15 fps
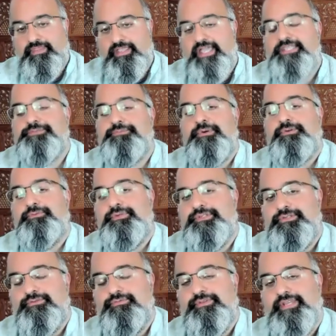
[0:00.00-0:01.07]
as what
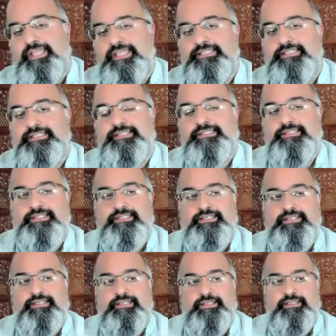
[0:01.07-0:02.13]
rejuvenates
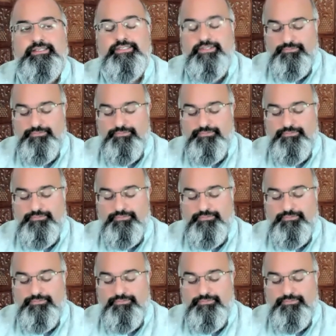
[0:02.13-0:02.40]
you.